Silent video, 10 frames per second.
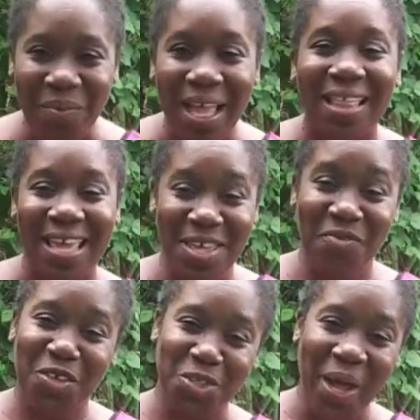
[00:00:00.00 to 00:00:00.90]
Thank you for
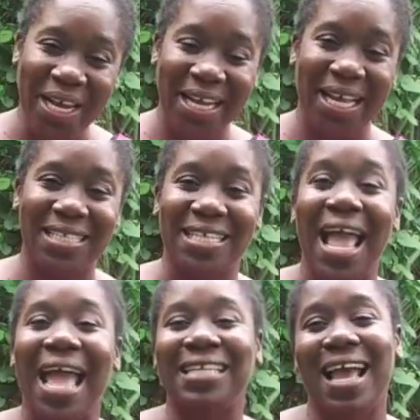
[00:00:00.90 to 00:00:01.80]
joining us.
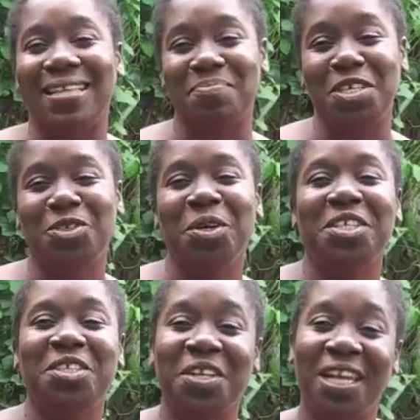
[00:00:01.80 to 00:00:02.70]
And yes, be sure
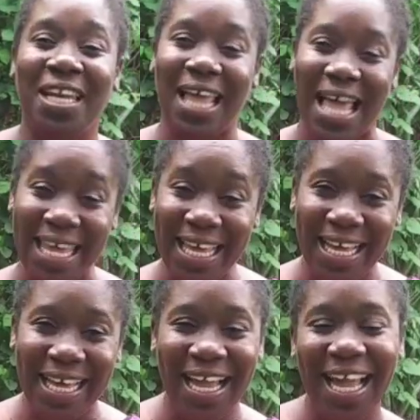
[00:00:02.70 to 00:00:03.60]
to like,
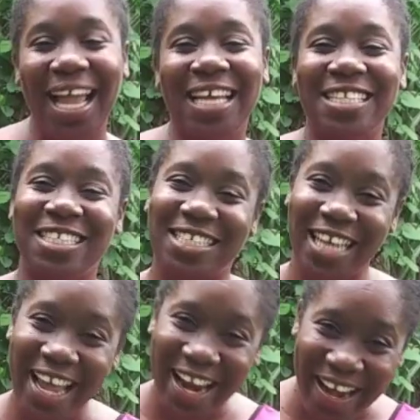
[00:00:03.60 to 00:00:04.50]

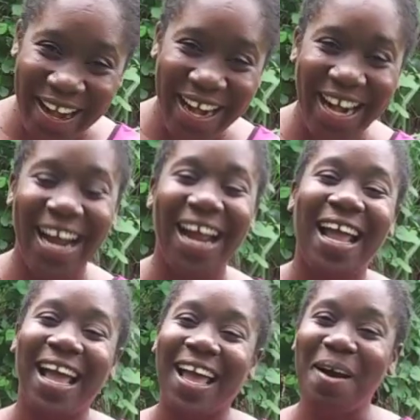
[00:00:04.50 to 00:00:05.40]
share,
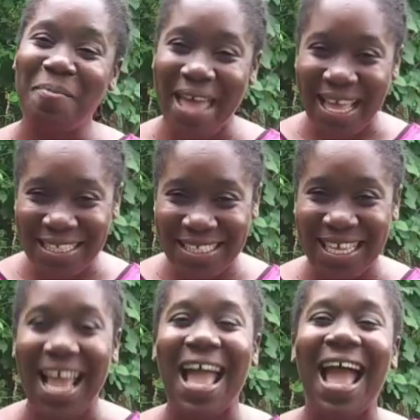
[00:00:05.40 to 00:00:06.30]
comment,
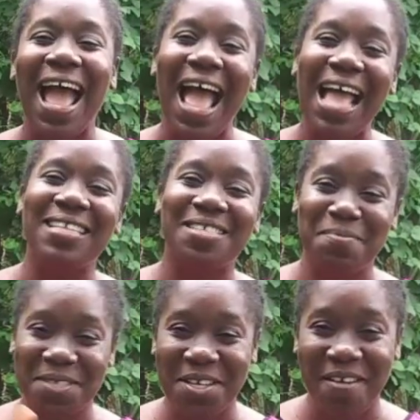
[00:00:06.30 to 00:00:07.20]
and
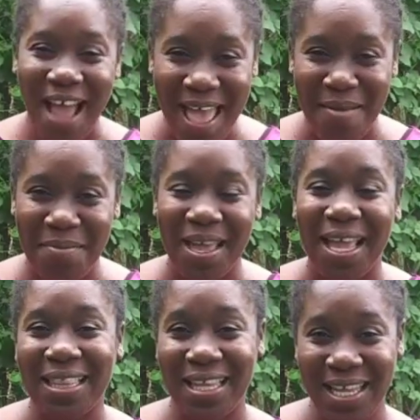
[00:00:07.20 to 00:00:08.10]
subscribe
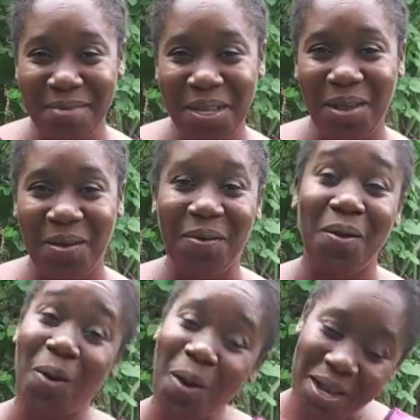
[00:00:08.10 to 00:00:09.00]
in the link below
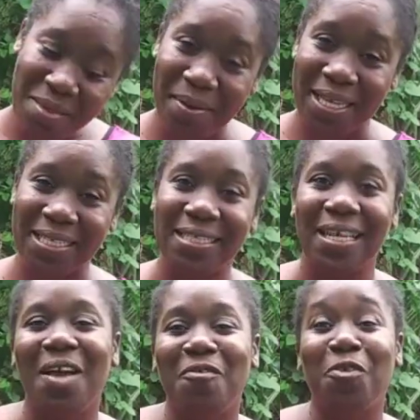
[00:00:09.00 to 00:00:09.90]
or the button
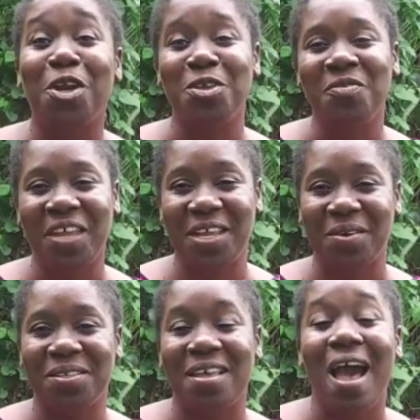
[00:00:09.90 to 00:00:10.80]
for new
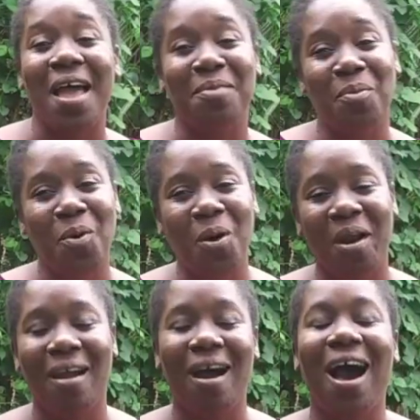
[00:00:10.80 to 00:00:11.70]
videos and more
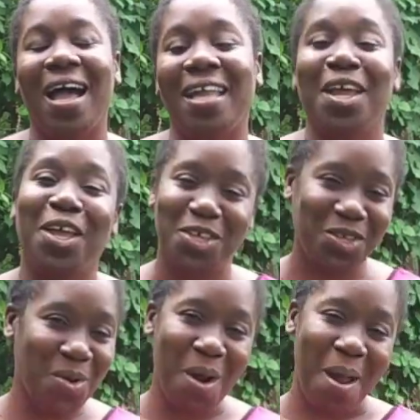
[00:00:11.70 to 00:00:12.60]
on
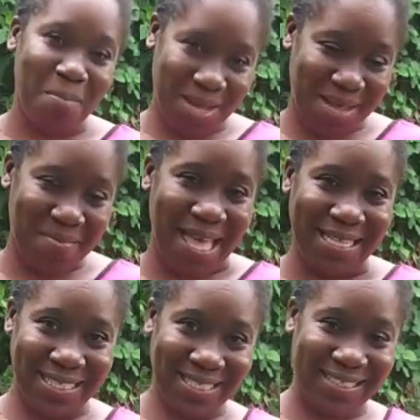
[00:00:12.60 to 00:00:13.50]
your Monday Medz.